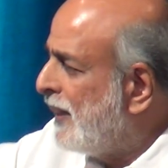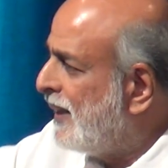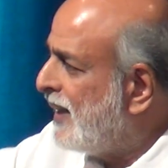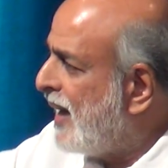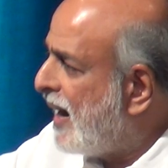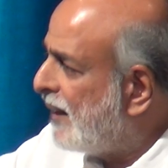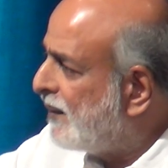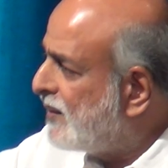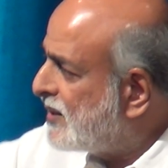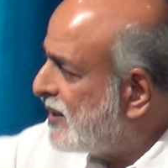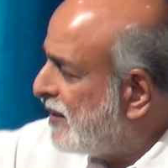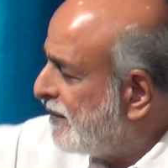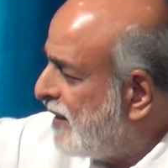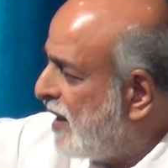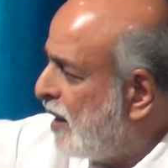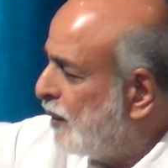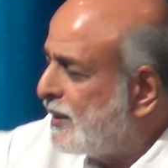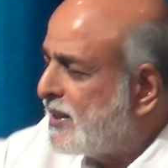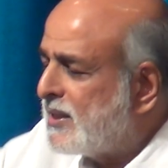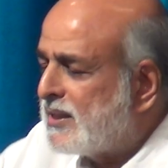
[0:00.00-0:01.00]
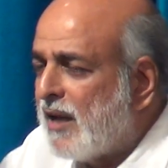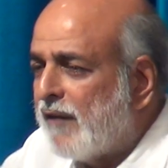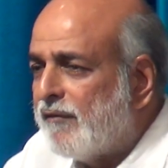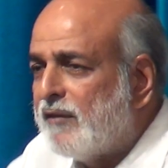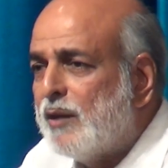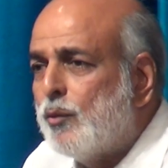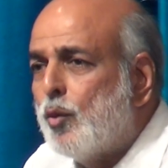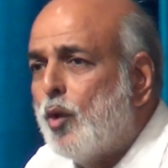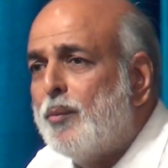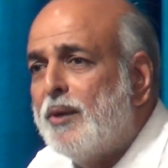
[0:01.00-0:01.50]
he had this affair with this
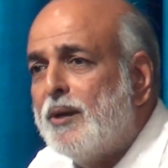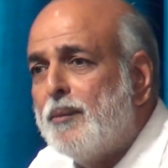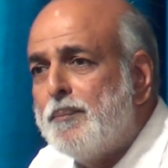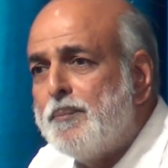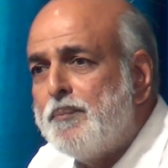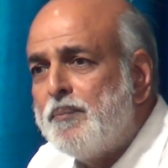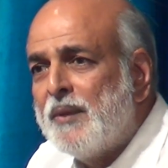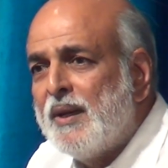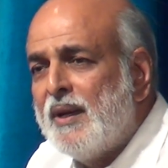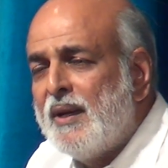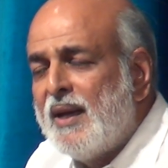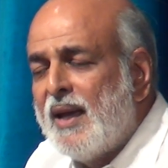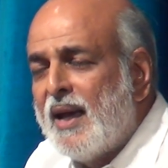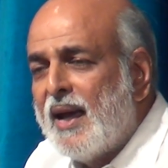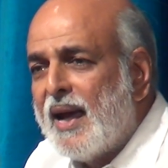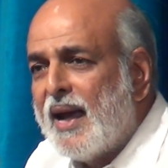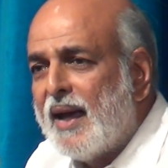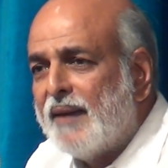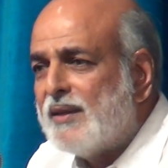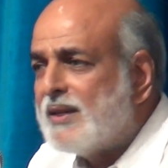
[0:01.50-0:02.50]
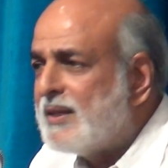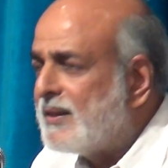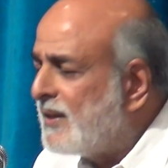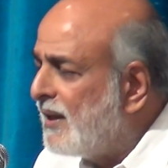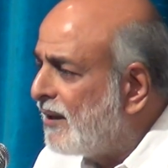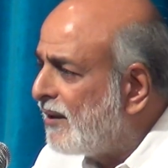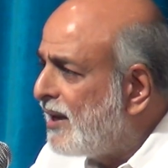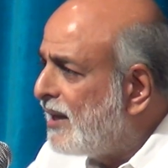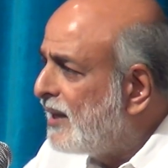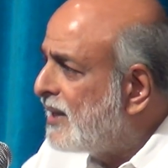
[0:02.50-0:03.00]
lovely woman, and
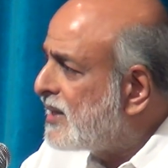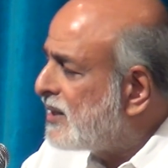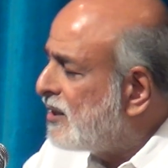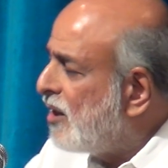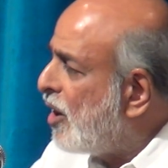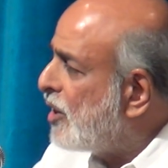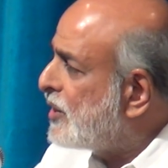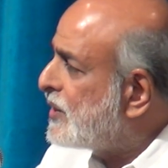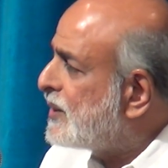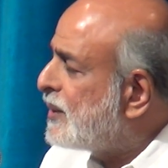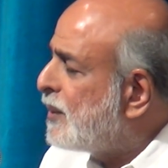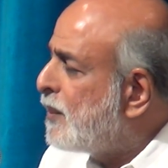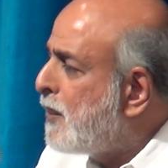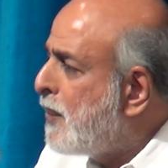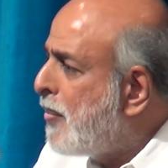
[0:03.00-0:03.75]
the ring is lost.